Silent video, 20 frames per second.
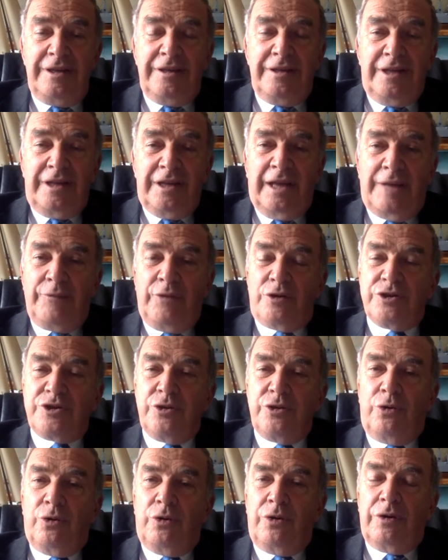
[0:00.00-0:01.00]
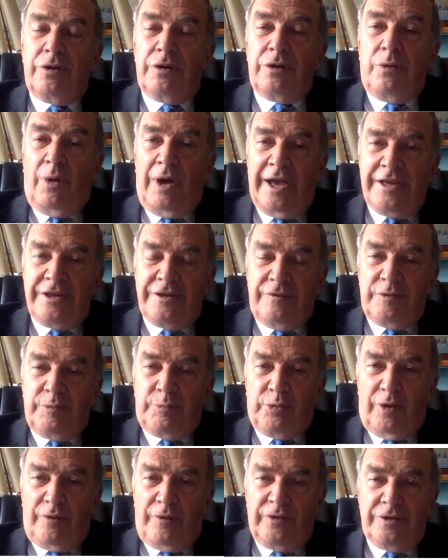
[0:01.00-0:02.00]
And I'm not sure quite of the
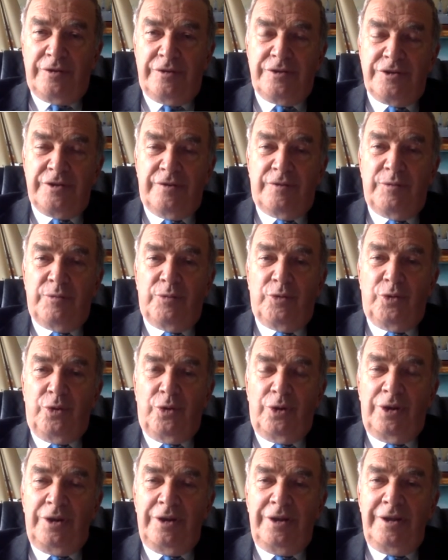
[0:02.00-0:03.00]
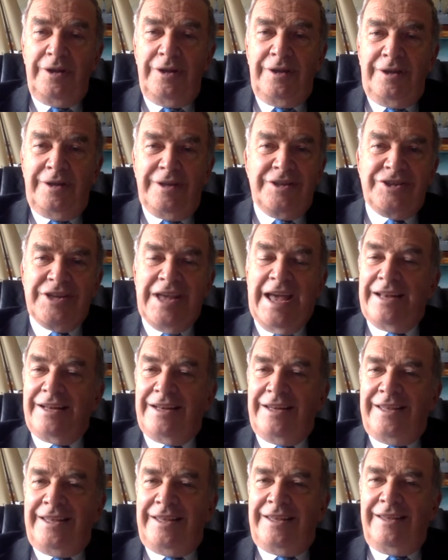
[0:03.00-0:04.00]
provenance of them all and
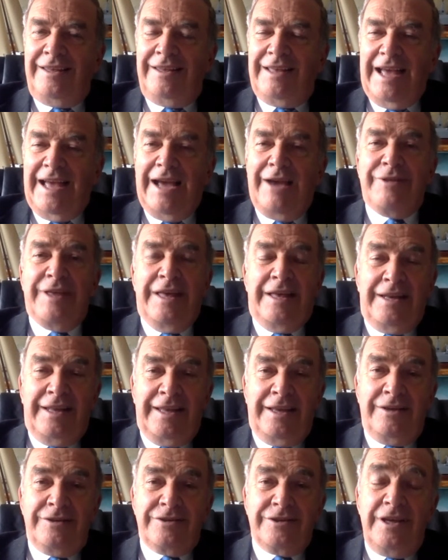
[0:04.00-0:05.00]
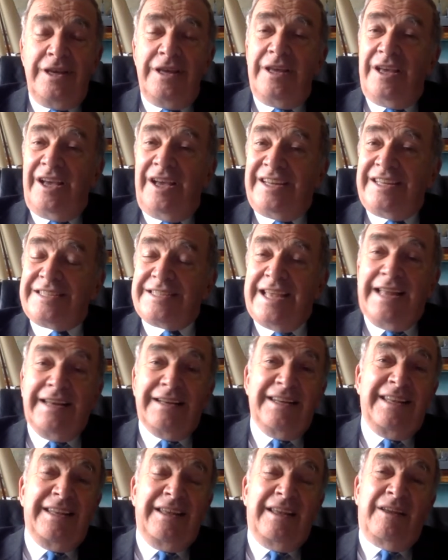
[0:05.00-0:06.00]
exactly how they're linked and
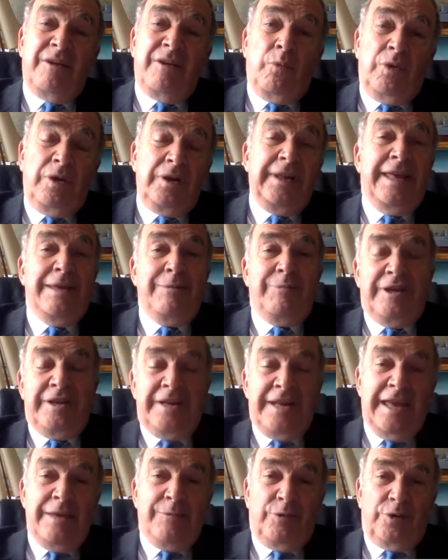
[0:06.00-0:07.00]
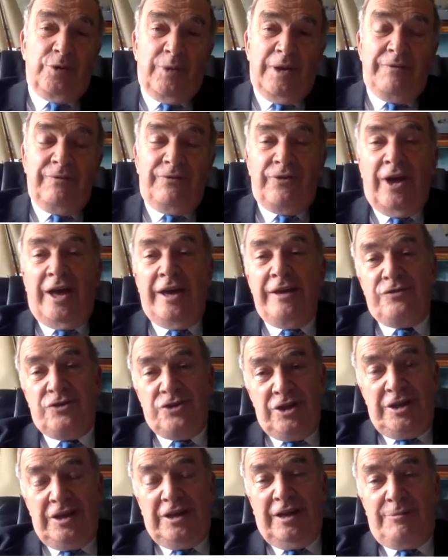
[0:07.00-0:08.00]
exactly will they be enabled when
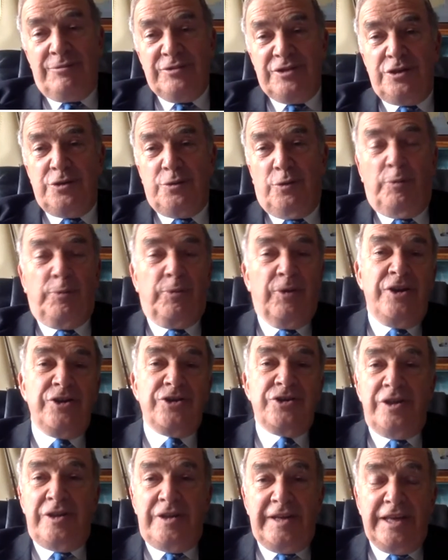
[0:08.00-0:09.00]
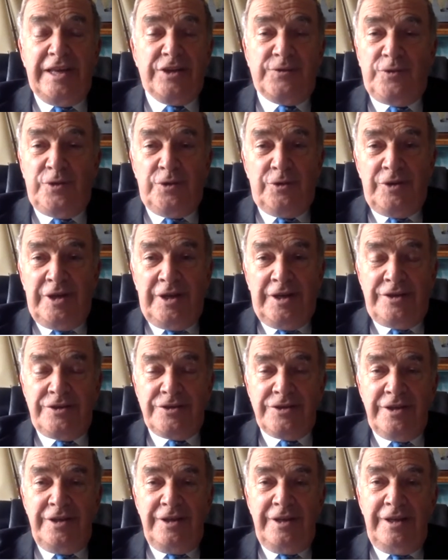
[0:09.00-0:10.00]
5G comes into operation in the next few
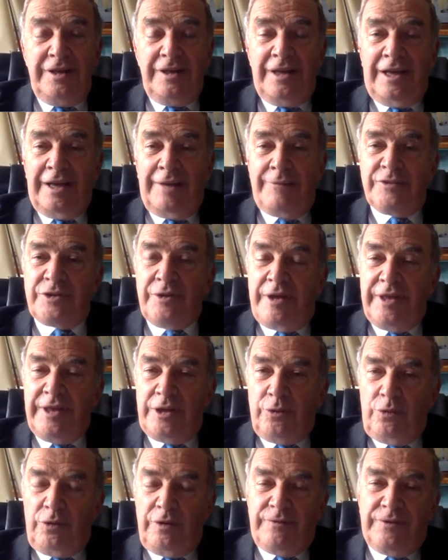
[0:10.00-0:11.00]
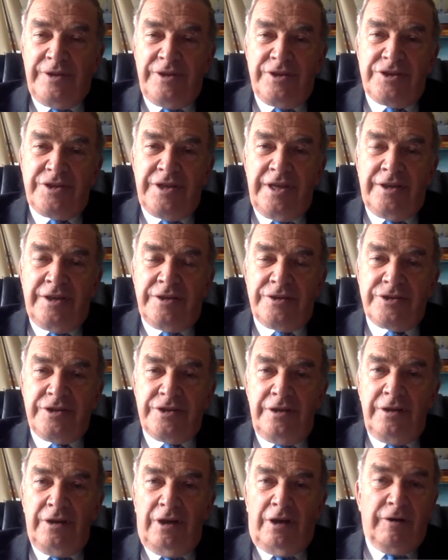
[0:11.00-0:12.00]
years. So I think all of these things
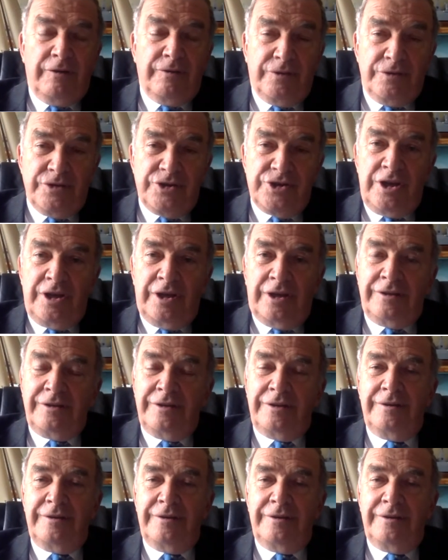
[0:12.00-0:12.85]
are of concern.